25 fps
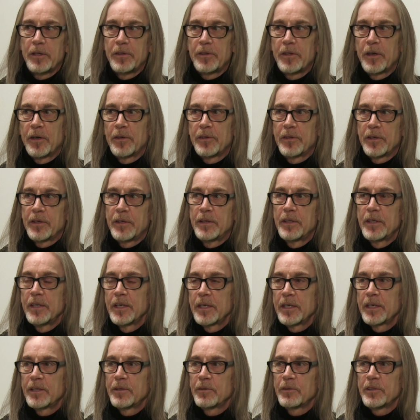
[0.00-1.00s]
the
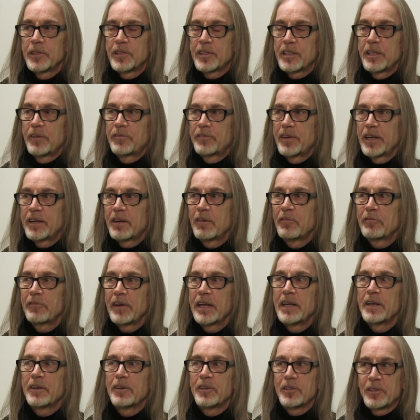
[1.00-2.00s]
you know, the stiff little
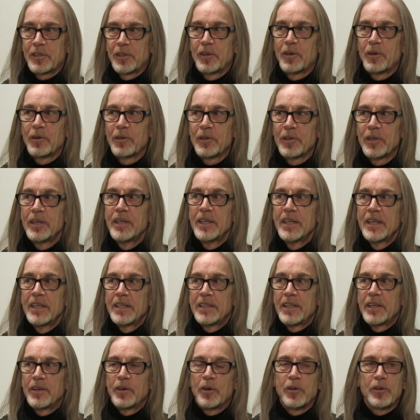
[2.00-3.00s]
fingers and all
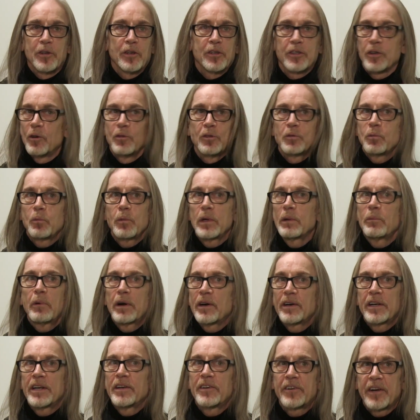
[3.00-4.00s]
the undertones. We
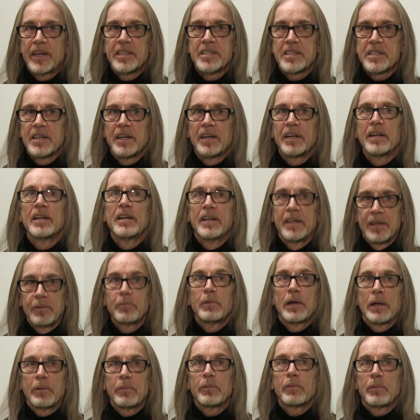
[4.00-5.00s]
weren't interested.
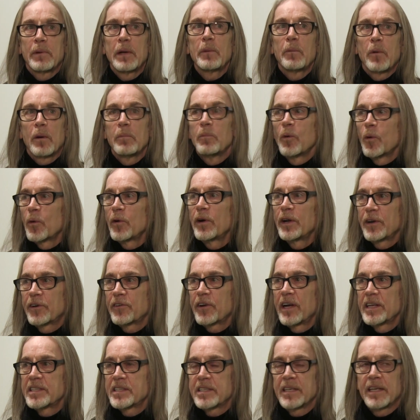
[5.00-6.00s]
We were more
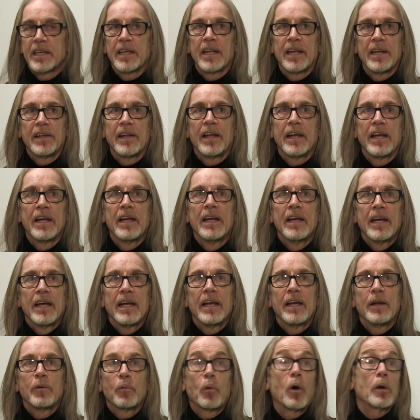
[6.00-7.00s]
interested in
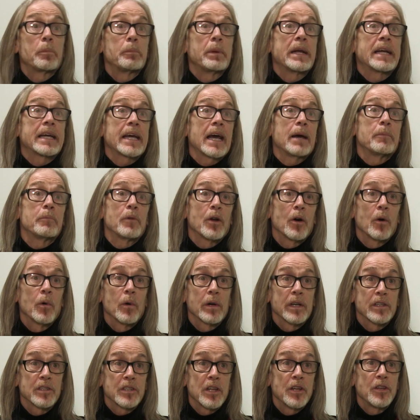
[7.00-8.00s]
what became
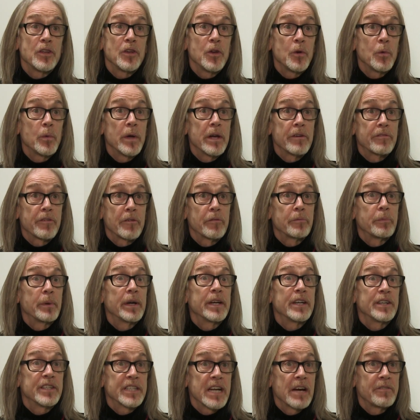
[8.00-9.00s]
known as the new wave of
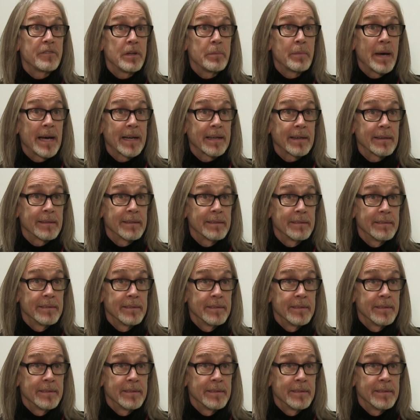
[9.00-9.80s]
British heavy metal.